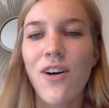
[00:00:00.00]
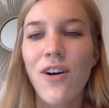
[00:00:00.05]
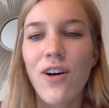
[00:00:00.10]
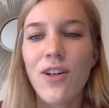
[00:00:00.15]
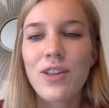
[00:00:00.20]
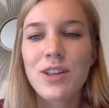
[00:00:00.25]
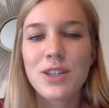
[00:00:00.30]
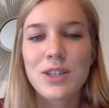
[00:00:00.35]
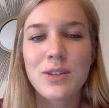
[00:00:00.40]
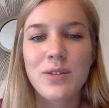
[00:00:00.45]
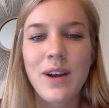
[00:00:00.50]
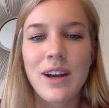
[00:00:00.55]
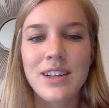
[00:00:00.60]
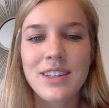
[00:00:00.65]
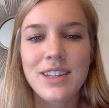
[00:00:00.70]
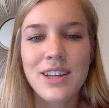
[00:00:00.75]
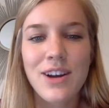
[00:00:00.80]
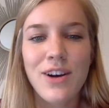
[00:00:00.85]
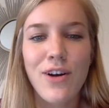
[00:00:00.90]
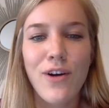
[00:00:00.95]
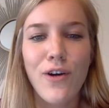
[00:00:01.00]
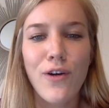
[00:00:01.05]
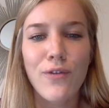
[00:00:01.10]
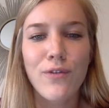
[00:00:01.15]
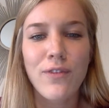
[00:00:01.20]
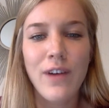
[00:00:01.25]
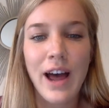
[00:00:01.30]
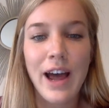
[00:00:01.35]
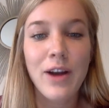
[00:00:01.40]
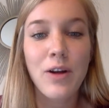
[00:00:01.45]
all that surrounds it are
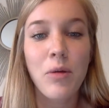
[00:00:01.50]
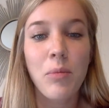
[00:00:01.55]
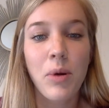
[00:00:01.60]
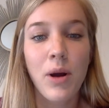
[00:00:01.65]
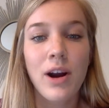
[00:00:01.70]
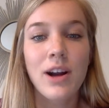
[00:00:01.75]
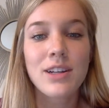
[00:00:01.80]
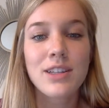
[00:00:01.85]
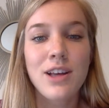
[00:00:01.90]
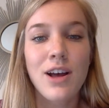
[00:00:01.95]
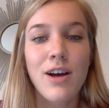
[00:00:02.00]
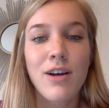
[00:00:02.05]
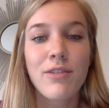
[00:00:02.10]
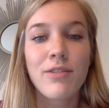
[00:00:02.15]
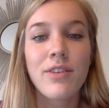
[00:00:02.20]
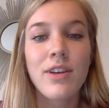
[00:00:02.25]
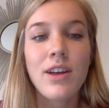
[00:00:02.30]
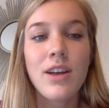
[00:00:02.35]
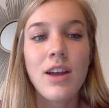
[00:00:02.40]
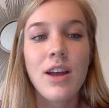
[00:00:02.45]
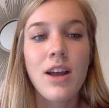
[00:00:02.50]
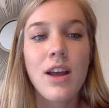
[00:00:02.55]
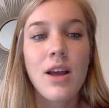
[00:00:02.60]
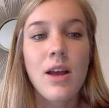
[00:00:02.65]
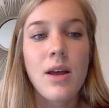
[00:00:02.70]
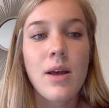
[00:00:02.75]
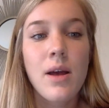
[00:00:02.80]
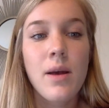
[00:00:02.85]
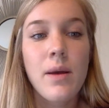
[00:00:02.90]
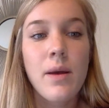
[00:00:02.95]
vital parts of
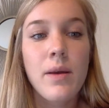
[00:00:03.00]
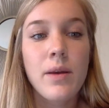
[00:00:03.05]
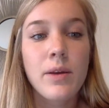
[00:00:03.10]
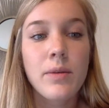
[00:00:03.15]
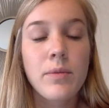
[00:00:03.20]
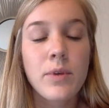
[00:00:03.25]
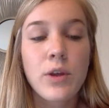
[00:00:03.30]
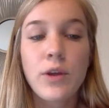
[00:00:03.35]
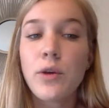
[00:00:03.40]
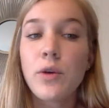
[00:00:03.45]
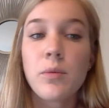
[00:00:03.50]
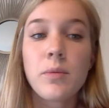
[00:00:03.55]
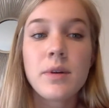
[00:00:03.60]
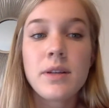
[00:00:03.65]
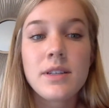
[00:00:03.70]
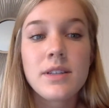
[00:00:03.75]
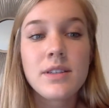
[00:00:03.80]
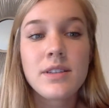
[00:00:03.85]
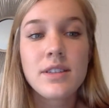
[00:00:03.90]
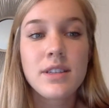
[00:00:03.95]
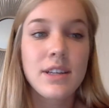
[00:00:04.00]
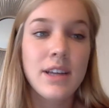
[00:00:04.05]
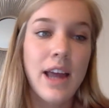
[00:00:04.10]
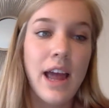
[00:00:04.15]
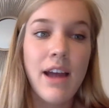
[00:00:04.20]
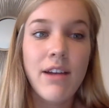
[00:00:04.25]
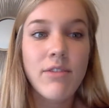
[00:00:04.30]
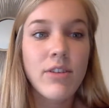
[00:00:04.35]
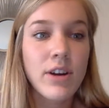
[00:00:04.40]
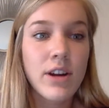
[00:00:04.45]
humans,
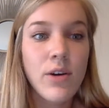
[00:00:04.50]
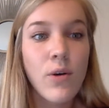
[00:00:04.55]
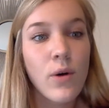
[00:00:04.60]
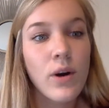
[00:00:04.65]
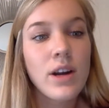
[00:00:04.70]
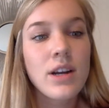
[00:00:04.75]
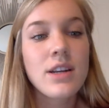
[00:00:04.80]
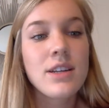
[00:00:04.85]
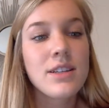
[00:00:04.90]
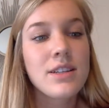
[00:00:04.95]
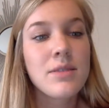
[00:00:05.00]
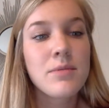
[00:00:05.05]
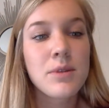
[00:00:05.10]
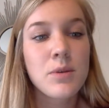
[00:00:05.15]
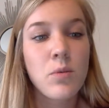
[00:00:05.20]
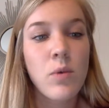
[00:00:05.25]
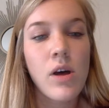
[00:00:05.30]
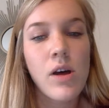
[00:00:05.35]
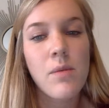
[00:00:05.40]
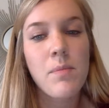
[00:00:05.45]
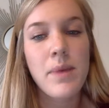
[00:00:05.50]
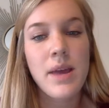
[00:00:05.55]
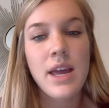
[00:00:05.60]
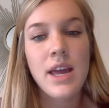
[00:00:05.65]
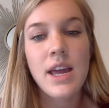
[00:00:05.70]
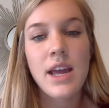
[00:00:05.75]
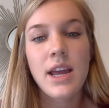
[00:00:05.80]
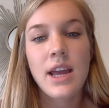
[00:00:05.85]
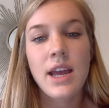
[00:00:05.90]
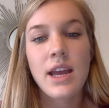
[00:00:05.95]
every organism's
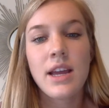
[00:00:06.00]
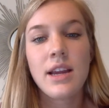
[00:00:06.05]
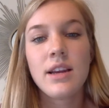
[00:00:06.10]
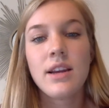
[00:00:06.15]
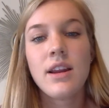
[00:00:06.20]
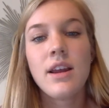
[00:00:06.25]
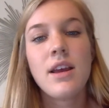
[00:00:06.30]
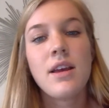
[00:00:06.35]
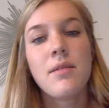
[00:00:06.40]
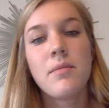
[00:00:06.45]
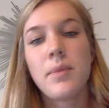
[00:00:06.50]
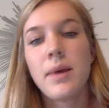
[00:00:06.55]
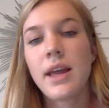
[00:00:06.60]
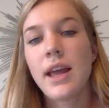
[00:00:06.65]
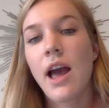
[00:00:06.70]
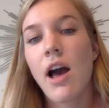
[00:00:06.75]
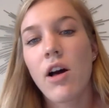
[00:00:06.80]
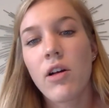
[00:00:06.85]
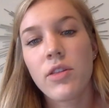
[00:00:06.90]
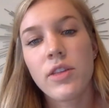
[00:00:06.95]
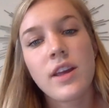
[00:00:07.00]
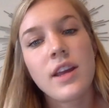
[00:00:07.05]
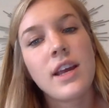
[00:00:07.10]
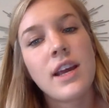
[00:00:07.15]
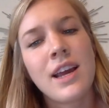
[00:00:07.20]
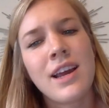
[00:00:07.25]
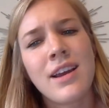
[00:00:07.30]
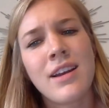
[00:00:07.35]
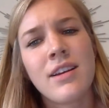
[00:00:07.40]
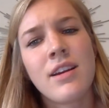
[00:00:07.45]
well-being and being healthy.
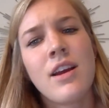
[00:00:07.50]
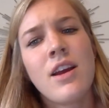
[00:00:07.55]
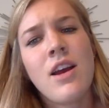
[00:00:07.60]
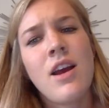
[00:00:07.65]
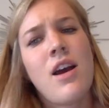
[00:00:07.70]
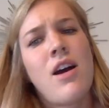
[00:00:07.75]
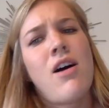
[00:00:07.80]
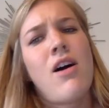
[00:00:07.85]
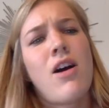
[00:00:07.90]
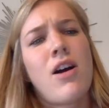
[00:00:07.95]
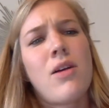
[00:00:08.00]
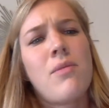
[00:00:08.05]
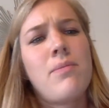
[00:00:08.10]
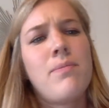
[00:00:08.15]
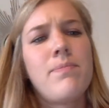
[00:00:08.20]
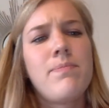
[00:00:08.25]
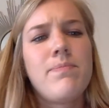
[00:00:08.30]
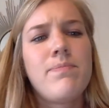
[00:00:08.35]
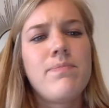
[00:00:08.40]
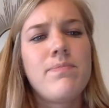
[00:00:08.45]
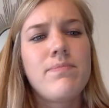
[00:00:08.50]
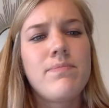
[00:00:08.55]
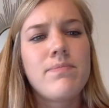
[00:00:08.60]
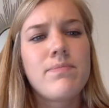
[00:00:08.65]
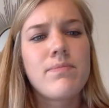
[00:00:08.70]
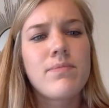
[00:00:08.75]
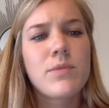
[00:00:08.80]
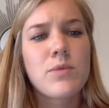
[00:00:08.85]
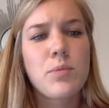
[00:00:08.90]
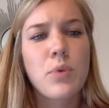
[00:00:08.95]
And our
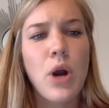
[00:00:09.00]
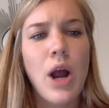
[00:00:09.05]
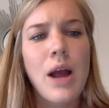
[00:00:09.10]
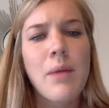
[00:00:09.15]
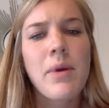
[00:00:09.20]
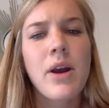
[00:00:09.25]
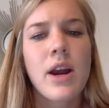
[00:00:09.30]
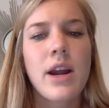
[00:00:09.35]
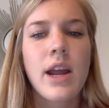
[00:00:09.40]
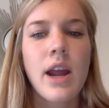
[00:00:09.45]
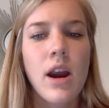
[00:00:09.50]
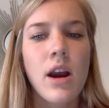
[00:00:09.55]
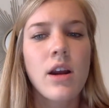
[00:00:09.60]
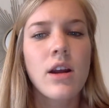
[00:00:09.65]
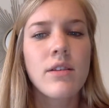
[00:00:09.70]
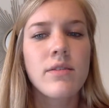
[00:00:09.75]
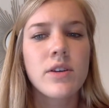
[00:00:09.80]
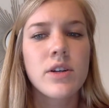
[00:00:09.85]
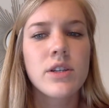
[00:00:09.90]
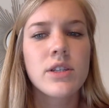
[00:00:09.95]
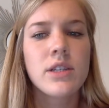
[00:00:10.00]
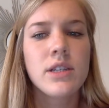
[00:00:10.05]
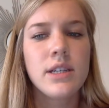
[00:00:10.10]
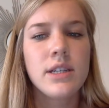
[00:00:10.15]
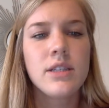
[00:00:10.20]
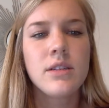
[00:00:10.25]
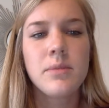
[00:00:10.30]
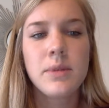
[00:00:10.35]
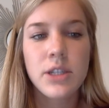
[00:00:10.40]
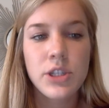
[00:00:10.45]
primary caregivers
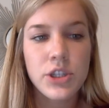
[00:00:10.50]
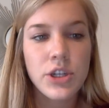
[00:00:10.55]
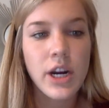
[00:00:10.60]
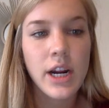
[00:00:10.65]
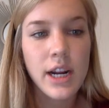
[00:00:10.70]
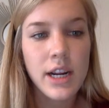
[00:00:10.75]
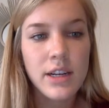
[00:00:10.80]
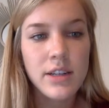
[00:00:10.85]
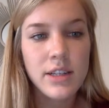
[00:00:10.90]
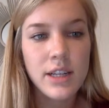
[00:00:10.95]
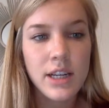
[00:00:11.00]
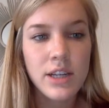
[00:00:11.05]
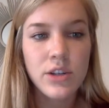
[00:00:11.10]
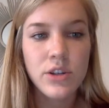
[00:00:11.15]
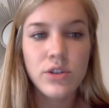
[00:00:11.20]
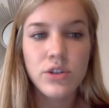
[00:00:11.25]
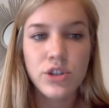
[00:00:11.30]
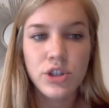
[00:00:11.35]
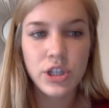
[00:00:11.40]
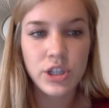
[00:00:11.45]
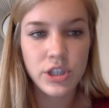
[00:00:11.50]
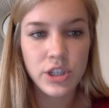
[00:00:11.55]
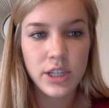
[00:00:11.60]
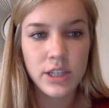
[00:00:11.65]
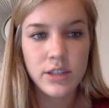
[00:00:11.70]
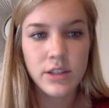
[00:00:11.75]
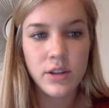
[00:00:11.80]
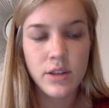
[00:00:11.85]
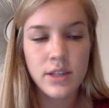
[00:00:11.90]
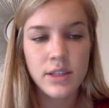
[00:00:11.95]
need to be trained in
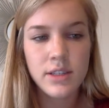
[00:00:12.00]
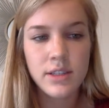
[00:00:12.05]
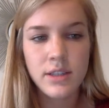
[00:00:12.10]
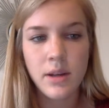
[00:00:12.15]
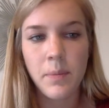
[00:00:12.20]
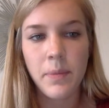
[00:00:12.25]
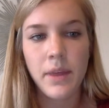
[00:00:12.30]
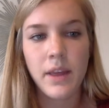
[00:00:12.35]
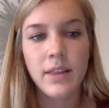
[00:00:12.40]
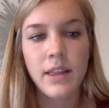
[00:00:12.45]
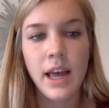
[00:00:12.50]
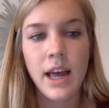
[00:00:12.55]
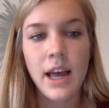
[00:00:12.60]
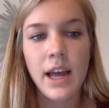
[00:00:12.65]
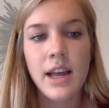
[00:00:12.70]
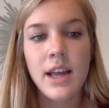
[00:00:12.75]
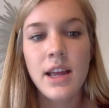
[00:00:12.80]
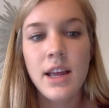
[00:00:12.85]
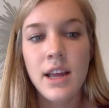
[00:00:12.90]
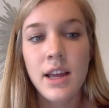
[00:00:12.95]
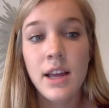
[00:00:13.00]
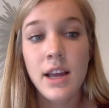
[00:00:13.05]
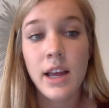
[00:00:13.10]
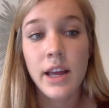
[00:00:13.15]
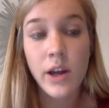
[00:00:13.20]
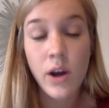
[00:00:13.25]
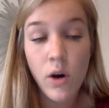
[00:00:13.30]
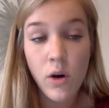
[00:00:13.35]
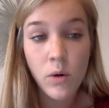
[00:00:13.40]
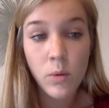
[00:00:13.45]
nutrition. So this is something that I
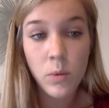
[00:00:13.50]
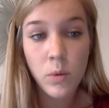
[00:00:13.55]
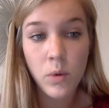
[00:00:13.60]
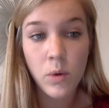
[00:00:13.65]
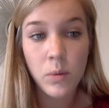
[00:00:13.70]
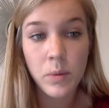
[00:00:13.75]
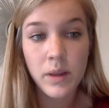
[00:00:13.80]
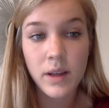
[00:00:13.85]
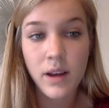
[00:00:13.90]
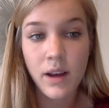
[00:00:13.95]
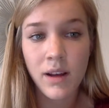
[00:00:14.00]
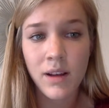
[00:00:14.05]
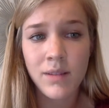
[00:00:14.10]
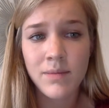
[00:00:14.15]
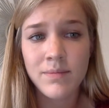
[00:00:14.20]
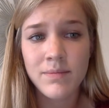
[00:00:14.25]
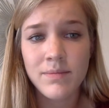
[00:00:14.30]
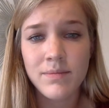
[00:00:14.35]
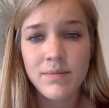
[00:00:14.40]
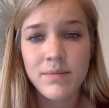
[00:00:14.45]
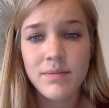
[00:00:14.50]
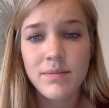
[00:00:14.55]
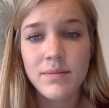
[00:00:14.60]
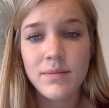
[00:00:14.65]
hope will become